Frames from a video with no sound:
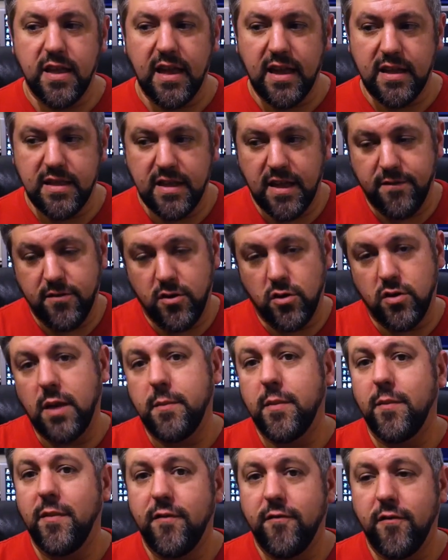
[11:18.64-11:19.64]
and you're an
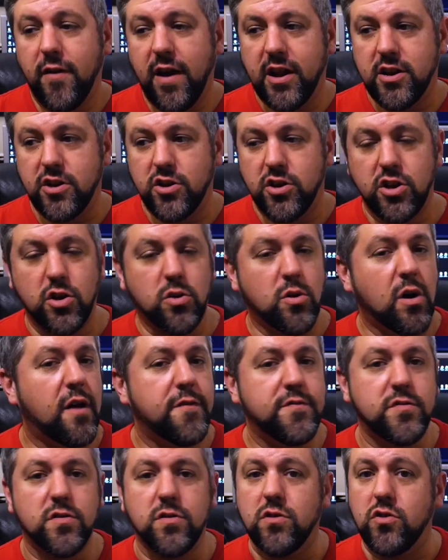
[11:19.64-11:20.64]
MMA fighter, you're
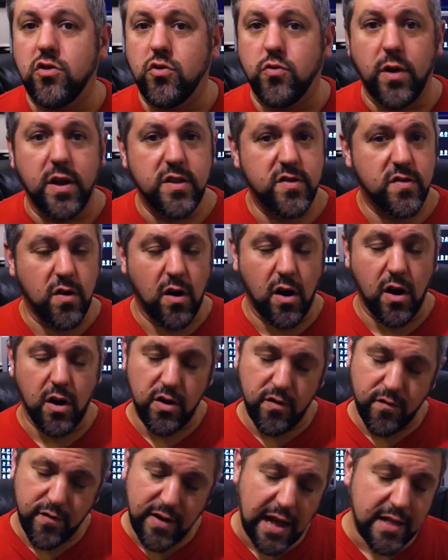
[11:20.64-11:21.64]
off to a great start.
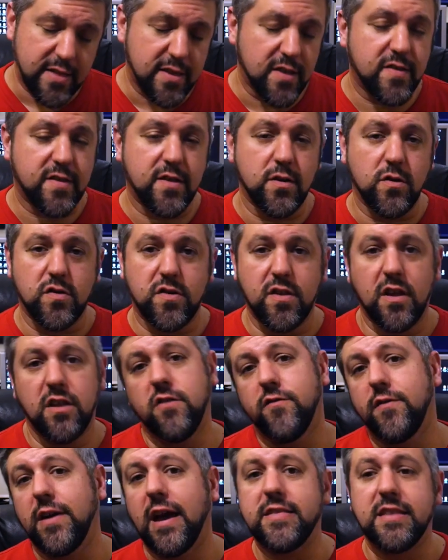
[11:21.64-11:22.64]
You've got the skill set,
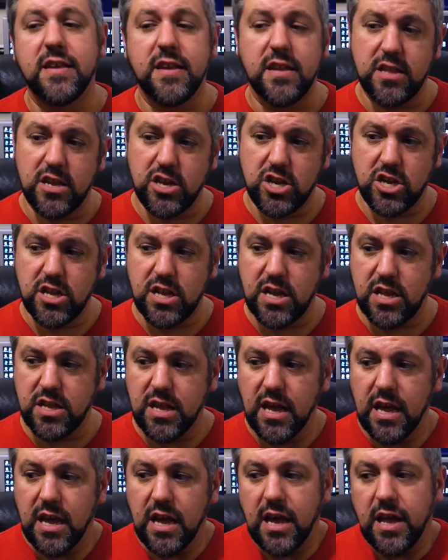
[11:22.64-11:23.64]
you've got the conditioning,
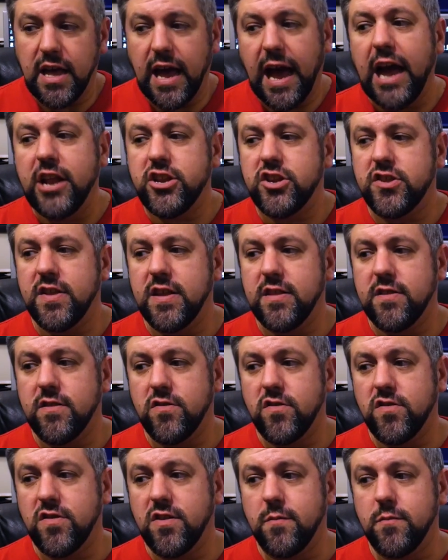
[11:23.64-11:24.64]
I just think that
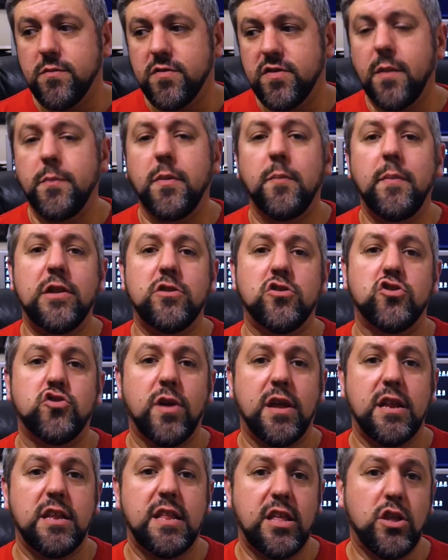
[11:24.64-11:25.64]
there's some supplemental
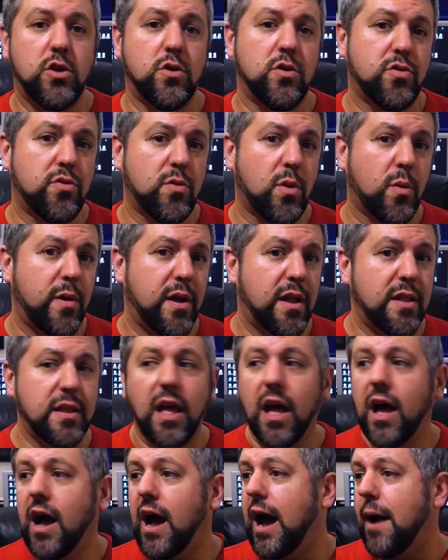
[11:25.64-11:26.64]
training that you can throw in.
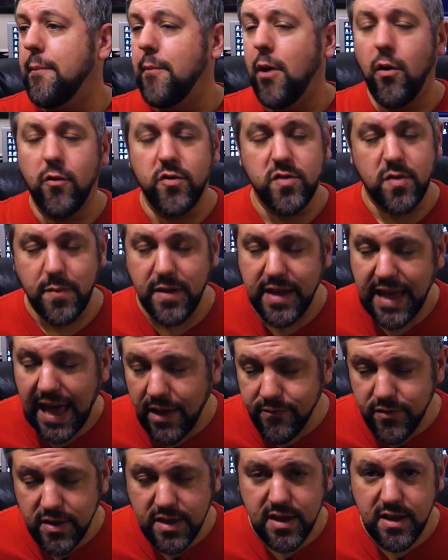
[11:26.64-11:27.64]
I'm always a big
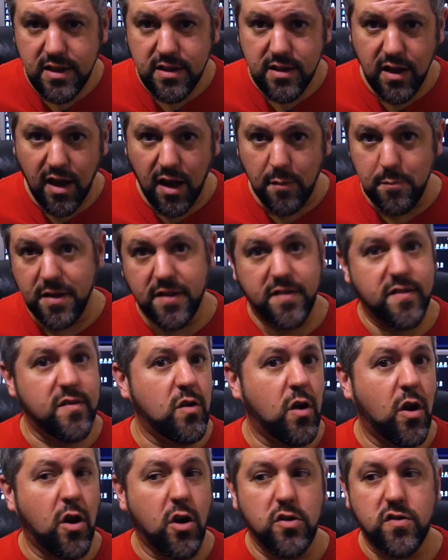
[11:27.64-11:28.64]
advocate on mixing
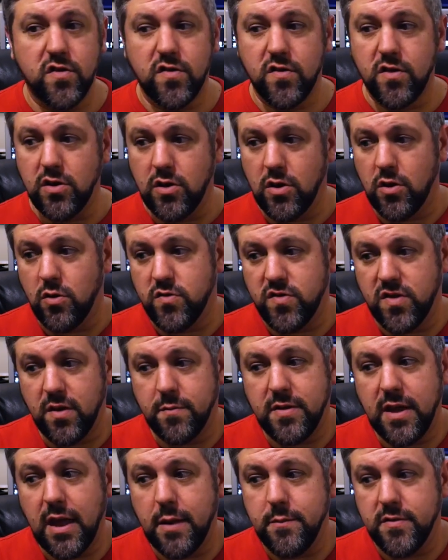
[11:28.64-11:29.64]
arts. You know,
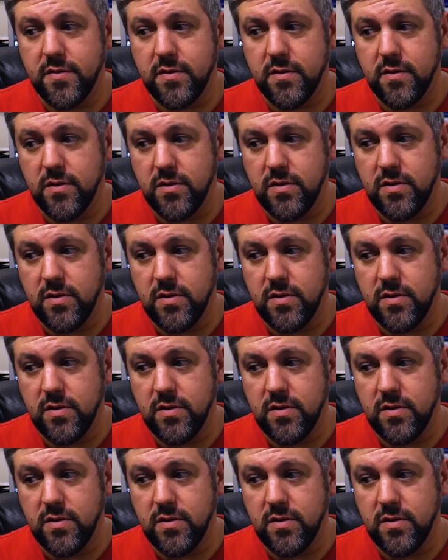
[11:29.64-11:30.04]
sometimes